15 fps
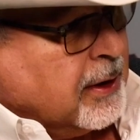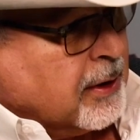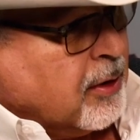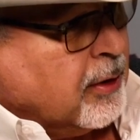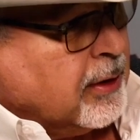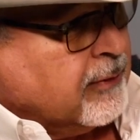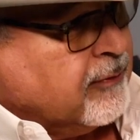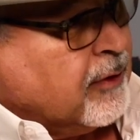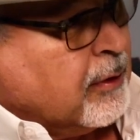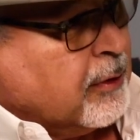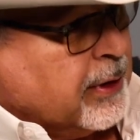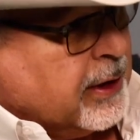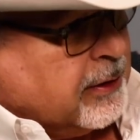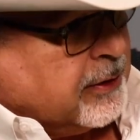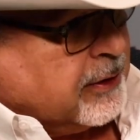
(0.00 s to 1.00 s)
going
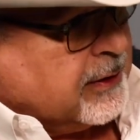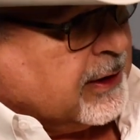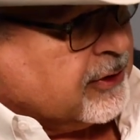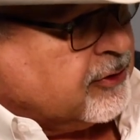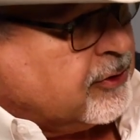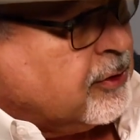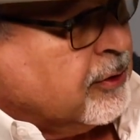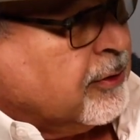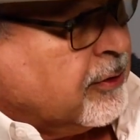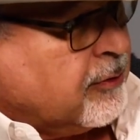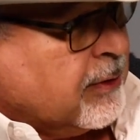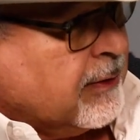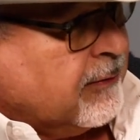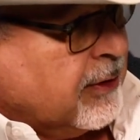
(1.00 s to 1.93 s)
forward here in the next 2 to 3